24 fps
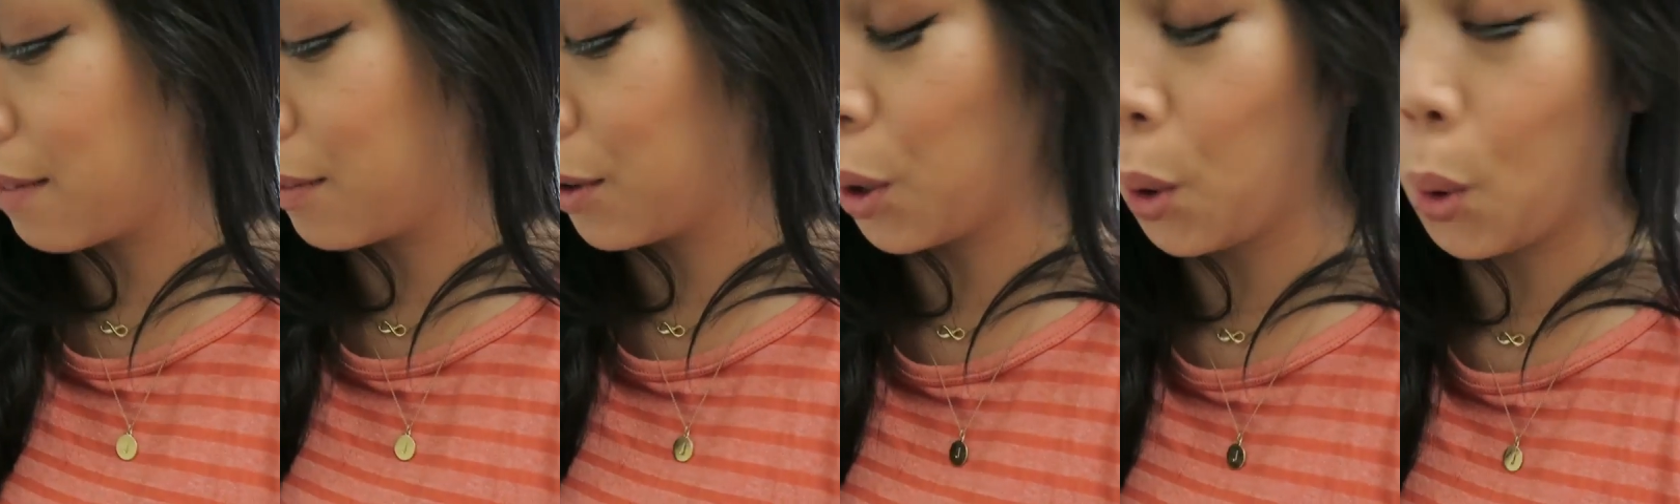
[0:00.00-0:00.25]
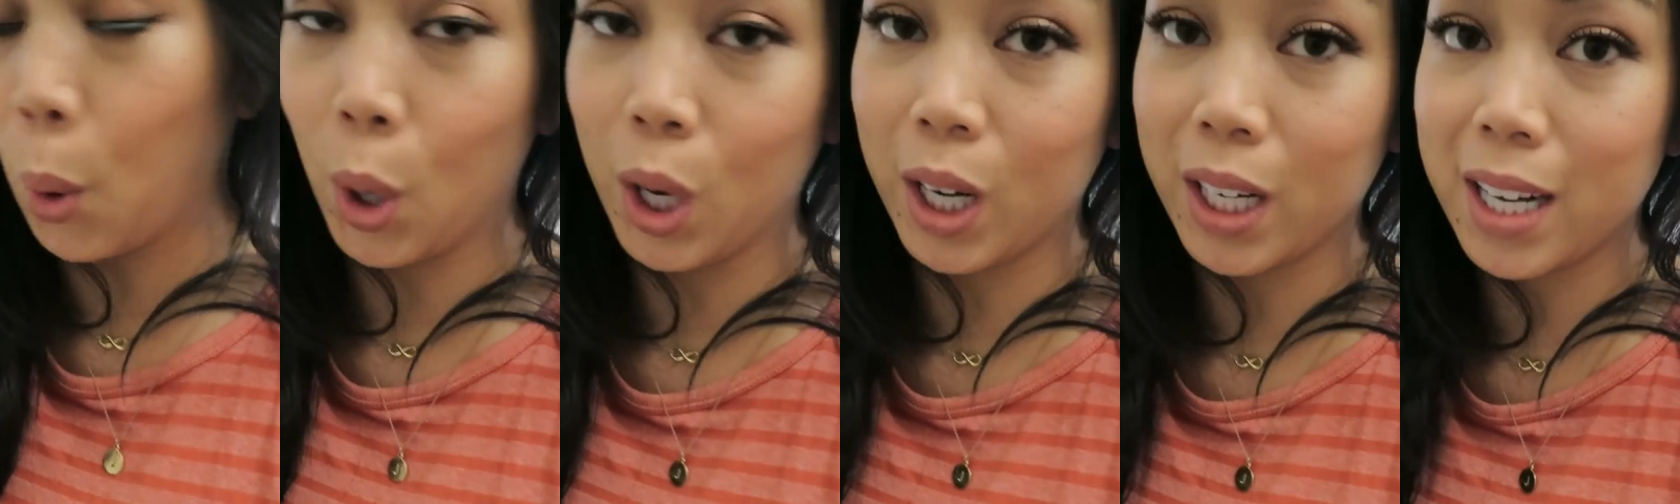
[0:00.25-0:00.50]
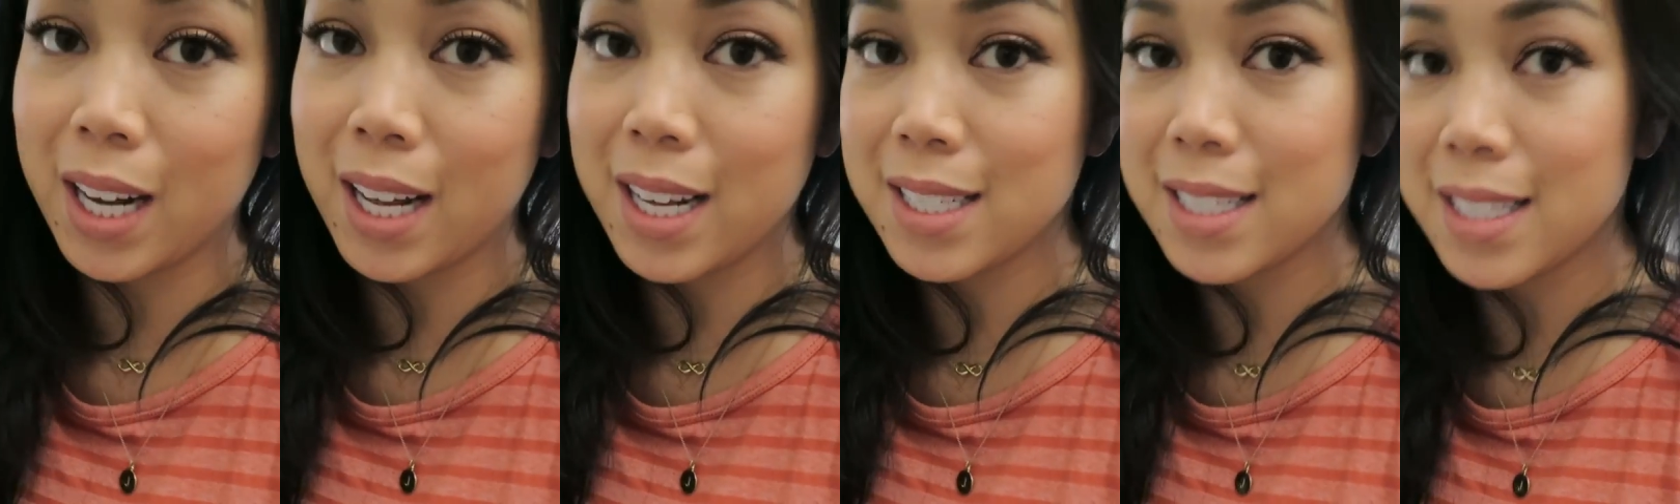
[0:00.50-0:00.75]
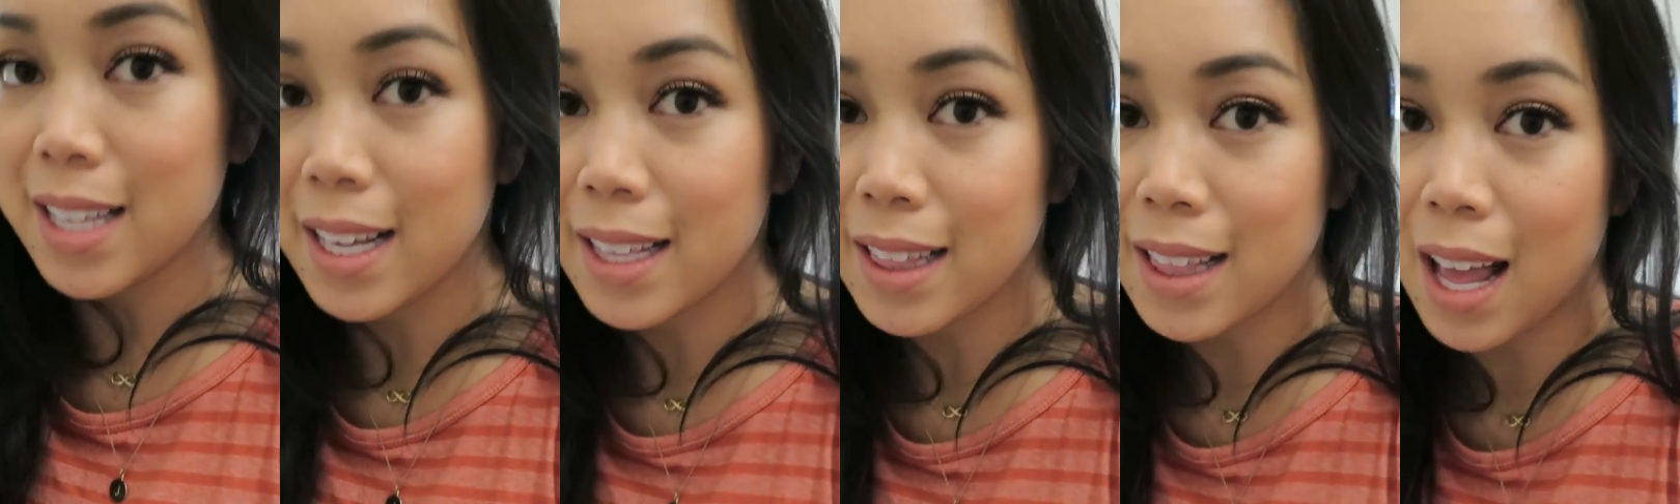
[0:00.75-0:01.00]
ever
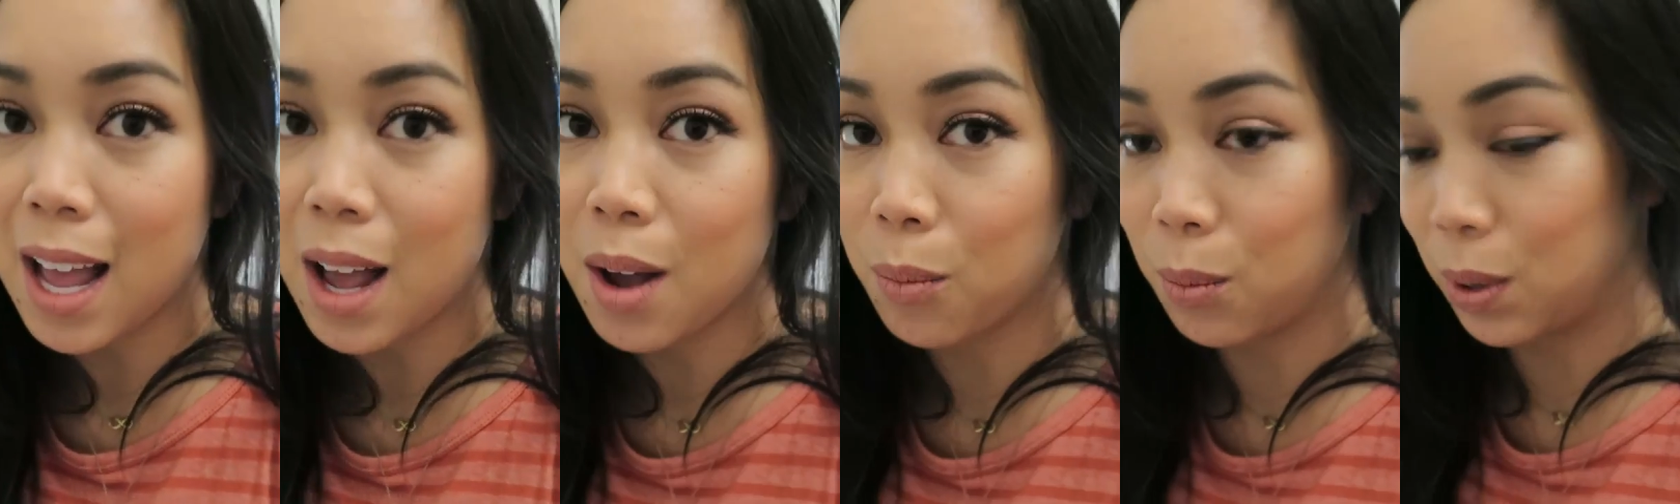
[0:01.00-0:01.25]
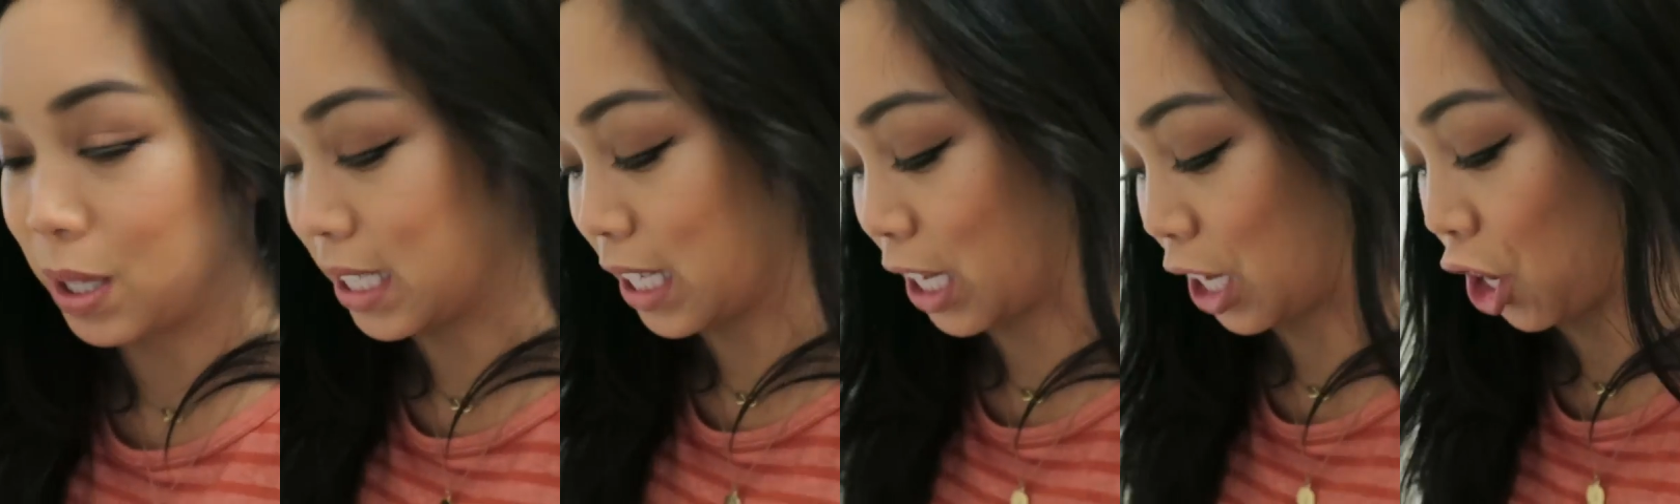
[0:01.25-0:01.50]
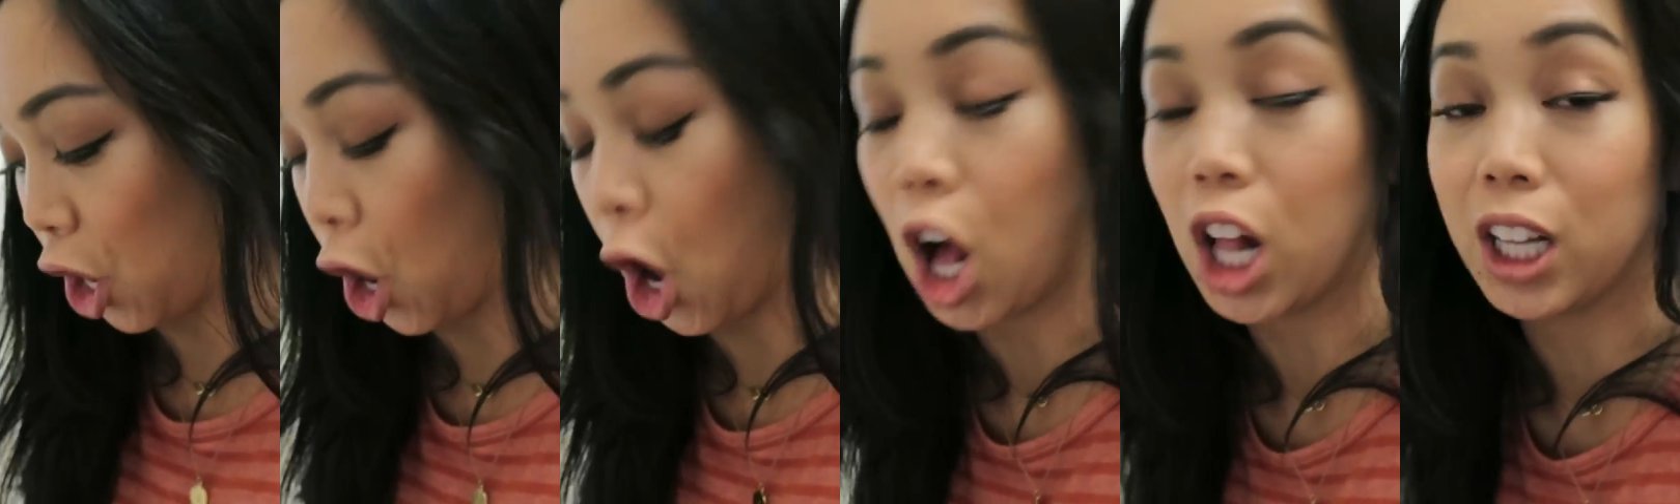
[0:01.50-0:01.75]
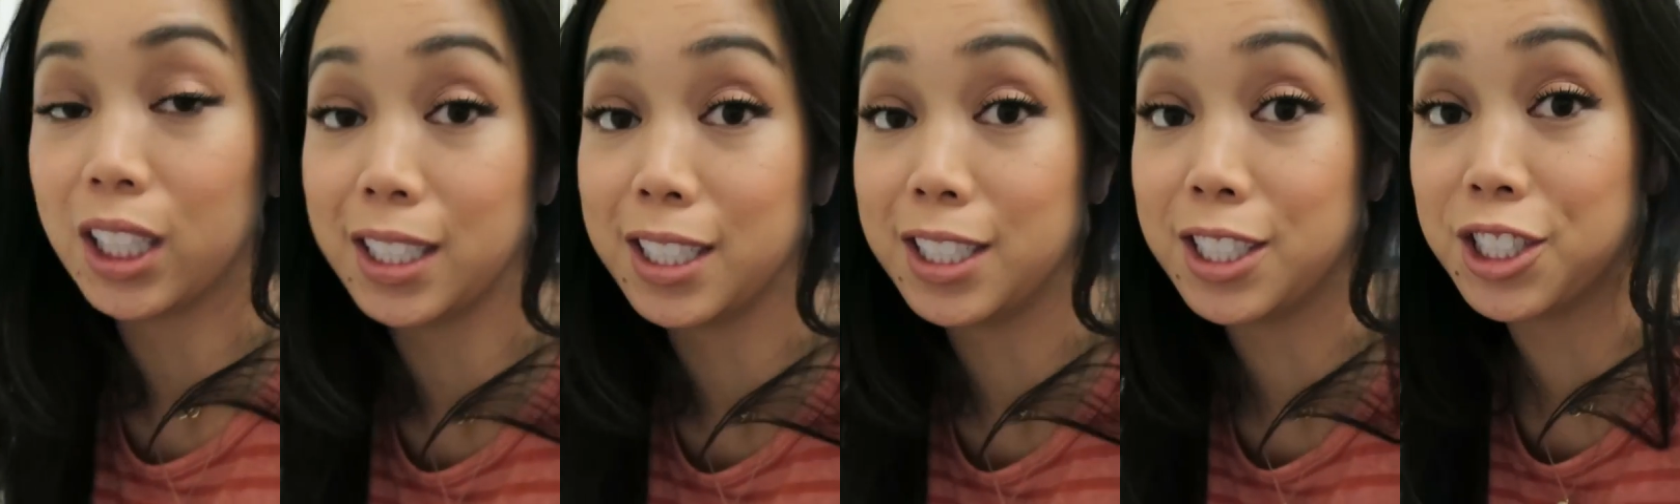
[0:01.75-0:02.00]
organized like that was in
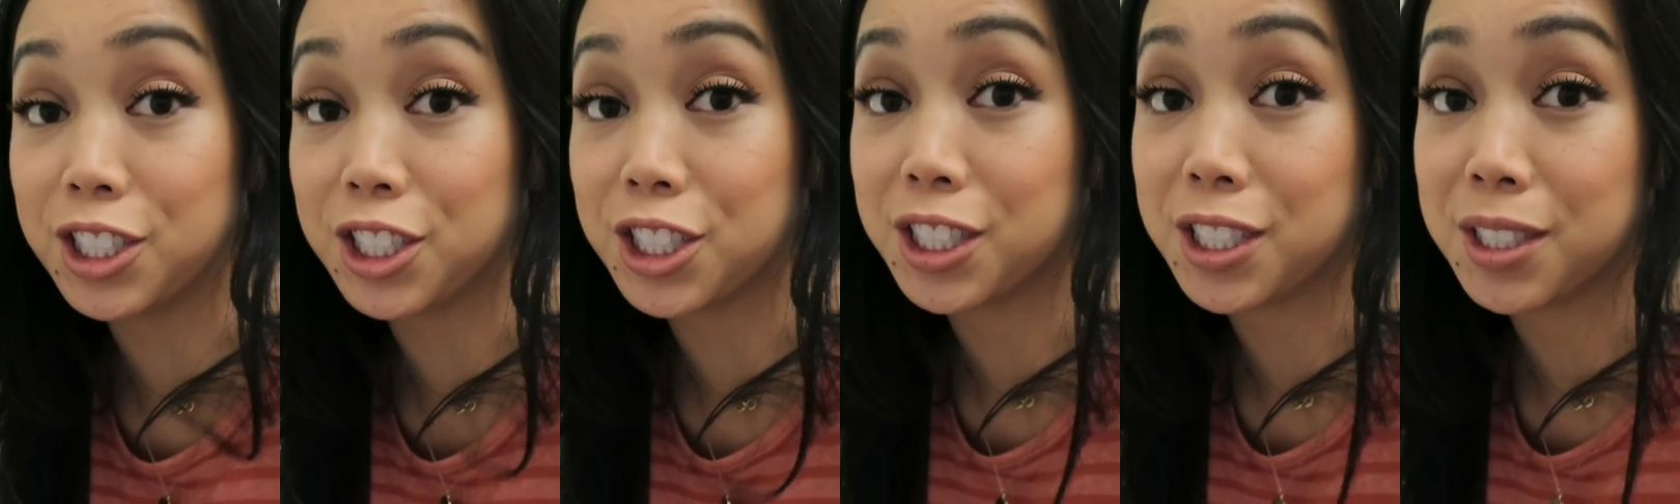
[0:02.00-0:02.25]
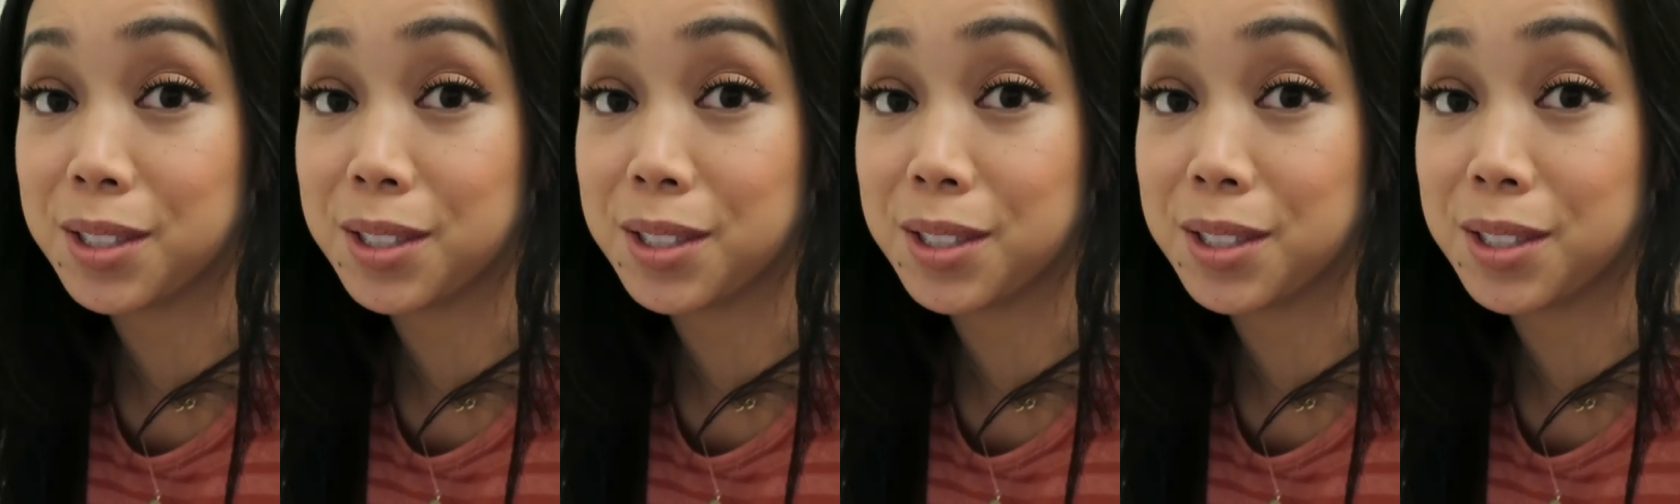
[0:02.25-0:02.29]
college.